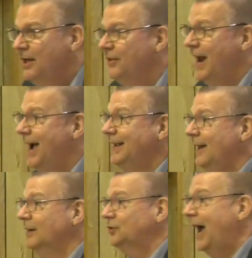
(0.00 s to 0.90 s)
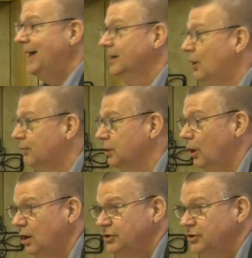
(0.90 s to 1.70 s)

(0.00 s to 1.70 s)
that I get excited over the Lord